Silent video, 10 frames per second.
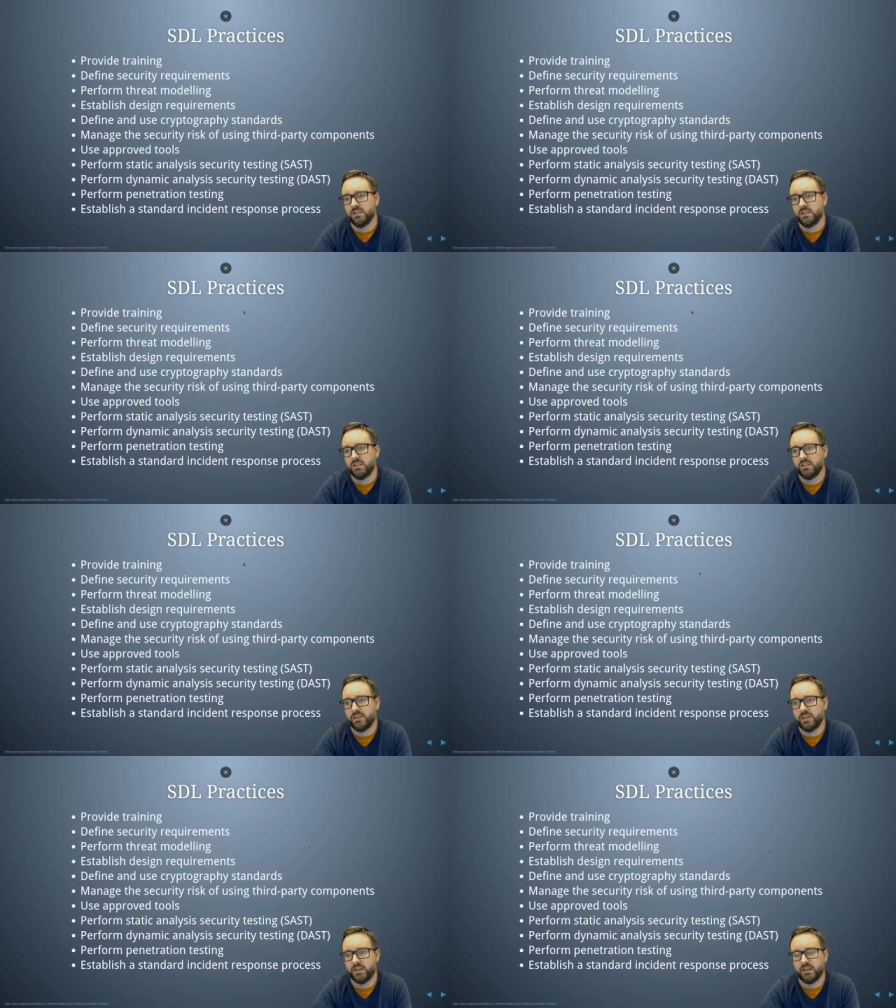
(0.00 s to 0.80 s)

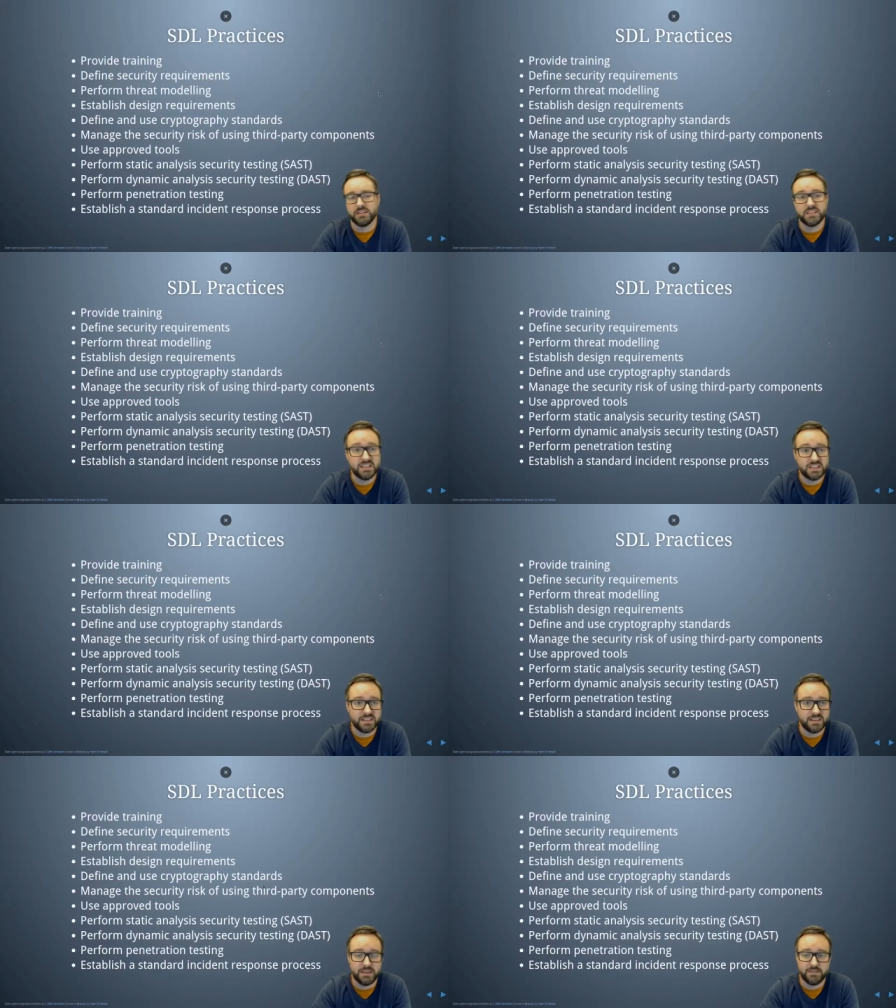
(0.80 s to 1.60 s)
the and since then
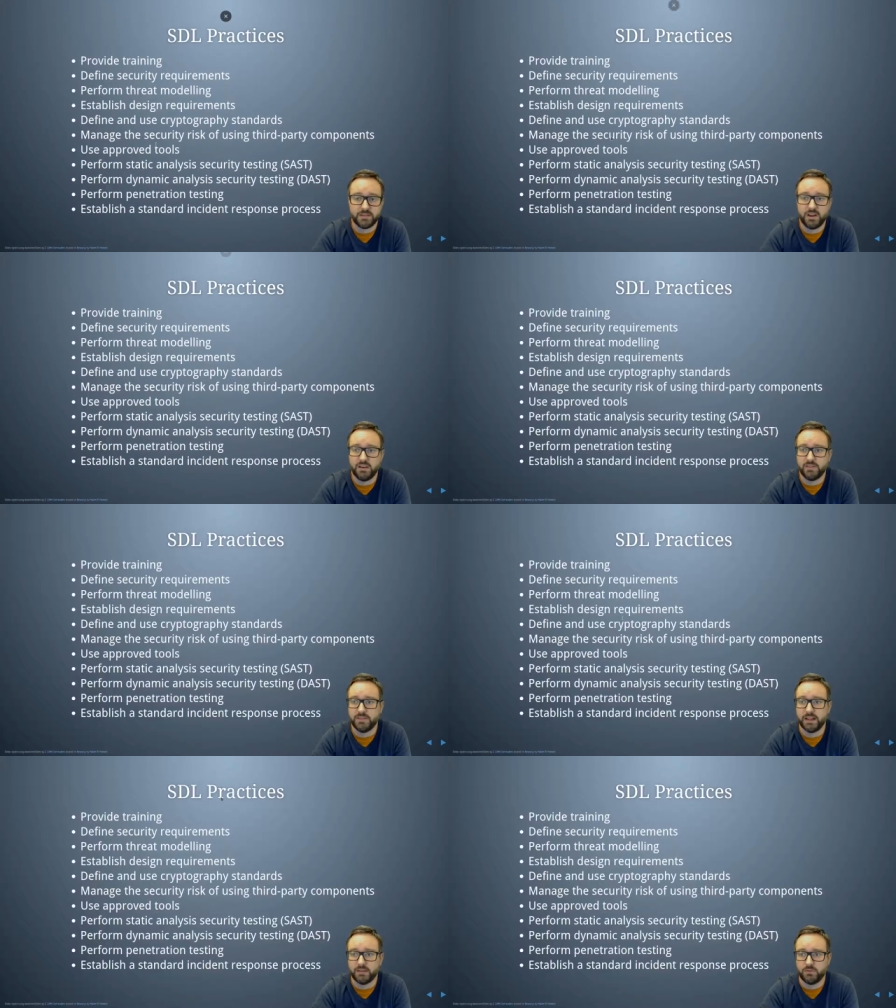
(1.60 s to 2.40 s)
they've kind of
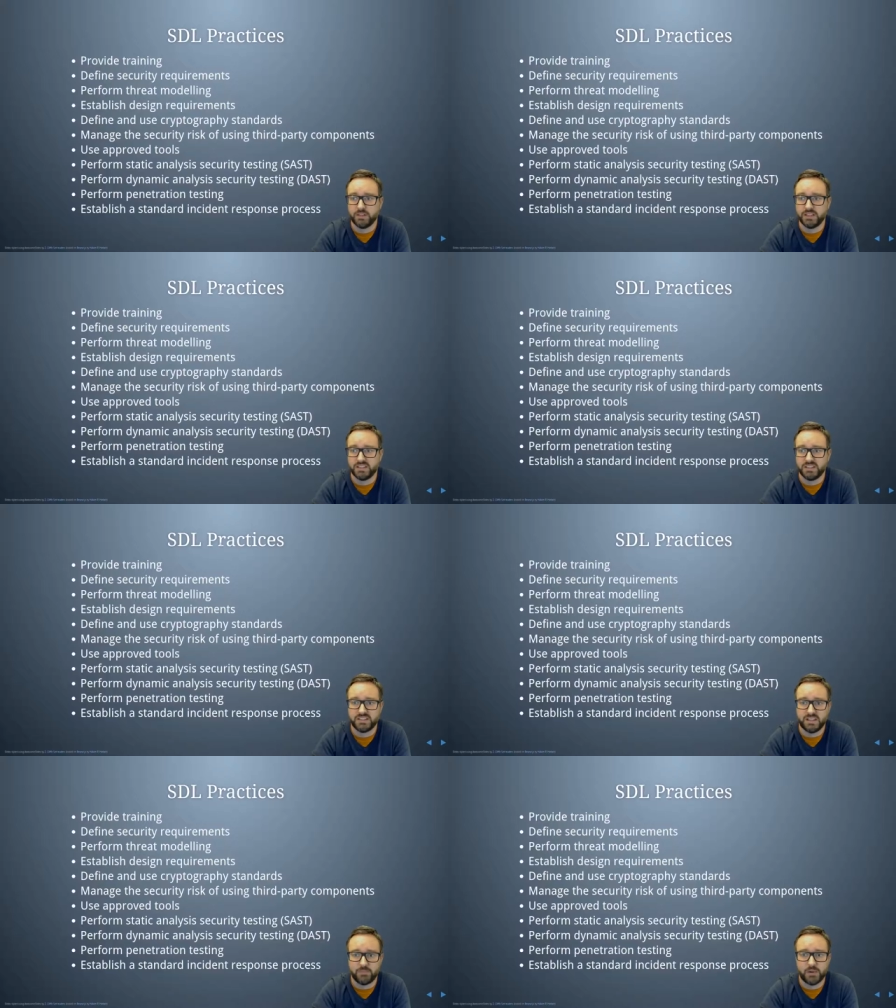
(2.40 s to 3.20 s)
like released this set
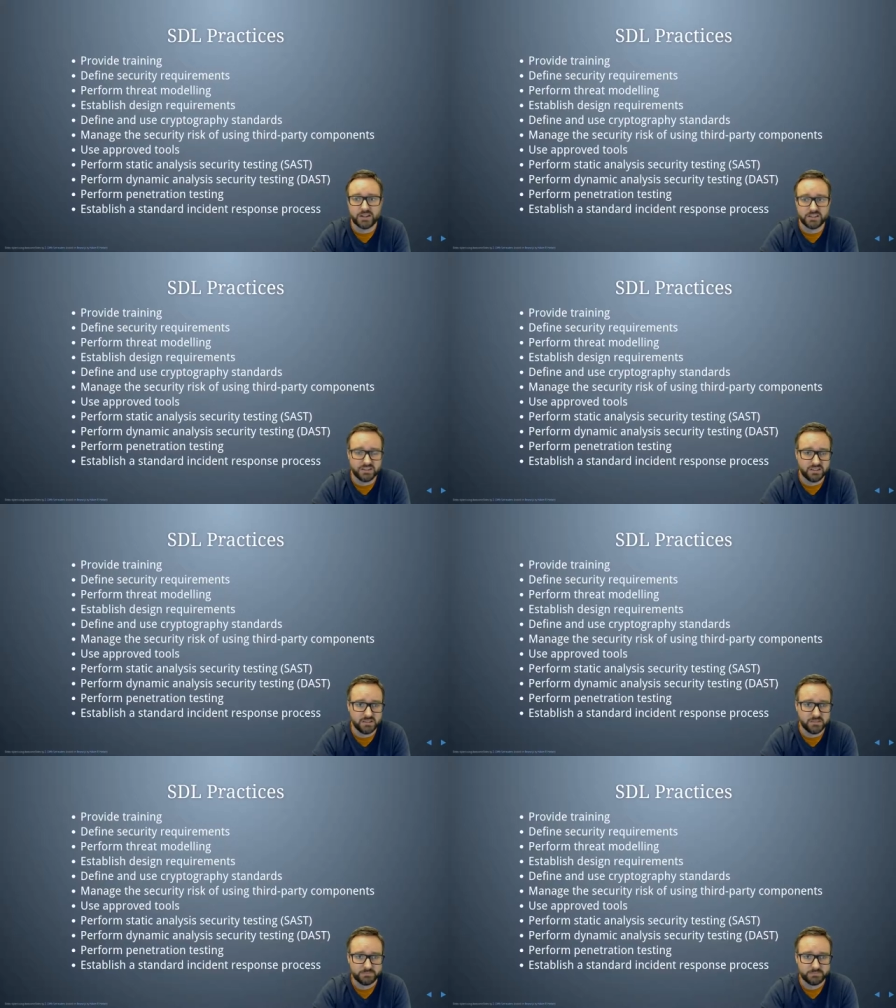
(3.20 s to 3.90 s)
of practices.